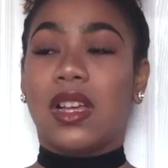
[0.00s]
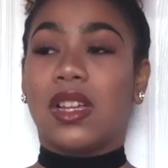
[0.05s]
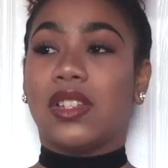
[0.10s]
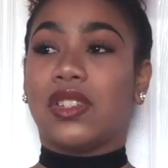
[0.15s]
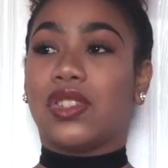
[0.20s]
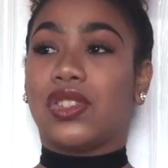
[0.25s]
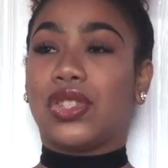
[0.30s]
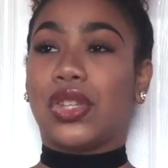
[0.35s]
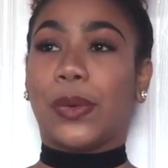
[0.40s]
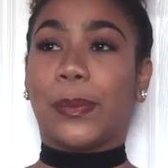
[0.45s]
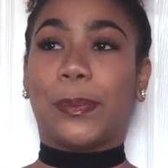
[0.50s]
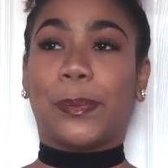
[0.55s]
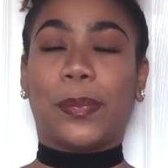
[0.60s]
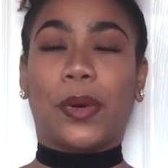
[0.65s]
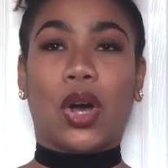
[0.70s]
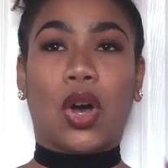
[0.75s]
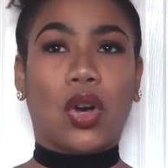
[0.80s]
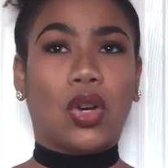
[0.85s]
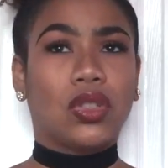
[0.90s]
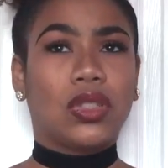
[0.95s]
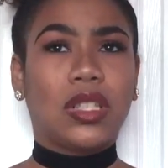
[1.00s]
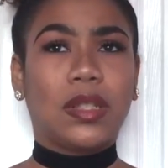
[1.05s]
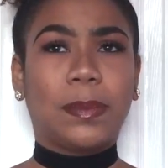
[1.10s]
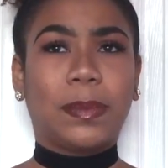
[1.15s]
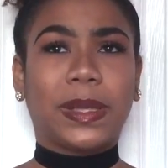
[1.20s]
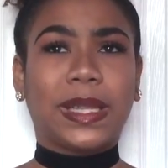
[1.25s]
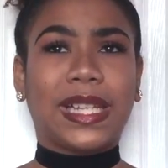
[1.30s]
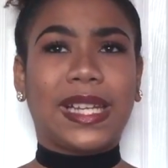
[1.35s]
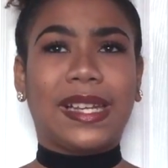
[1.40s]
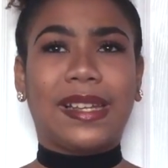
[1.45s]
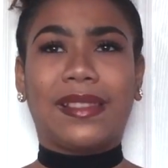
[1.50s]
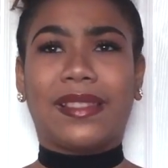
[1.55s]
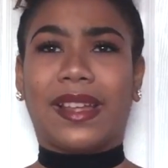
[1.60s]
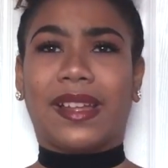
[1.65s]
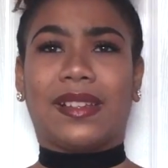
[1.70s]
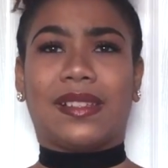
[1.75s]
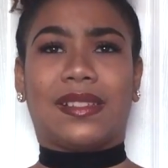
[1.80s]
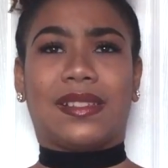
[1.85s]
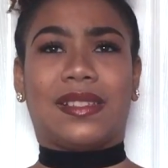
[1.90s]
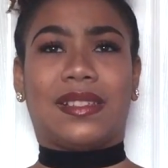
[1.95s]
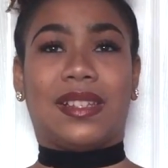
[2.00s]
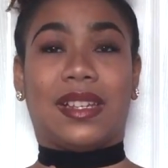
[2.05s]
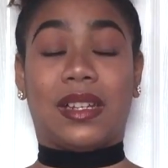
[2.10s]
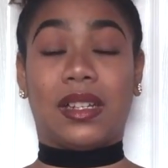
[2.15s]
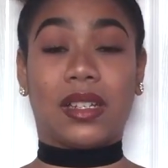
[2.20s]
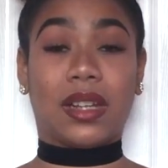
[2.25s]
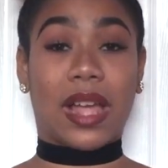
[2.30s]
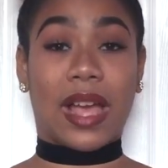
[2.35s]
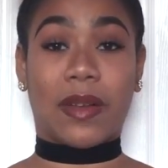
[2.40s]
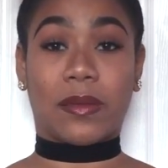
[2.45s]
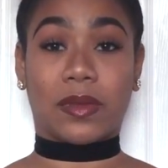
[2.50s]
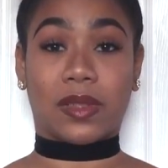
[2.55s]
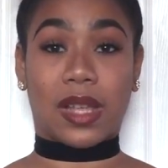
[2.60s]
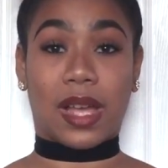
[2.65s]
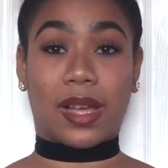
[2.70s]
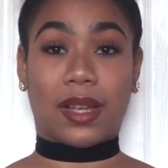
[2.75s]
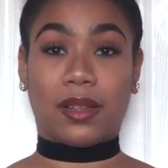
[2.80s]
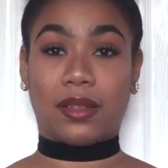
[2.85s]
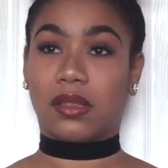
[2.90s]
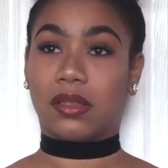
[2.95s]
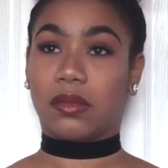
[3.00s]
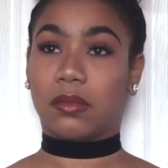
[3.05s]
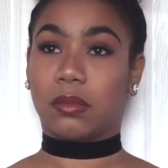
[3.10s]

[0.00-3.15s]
Supposedly they didn't have sex.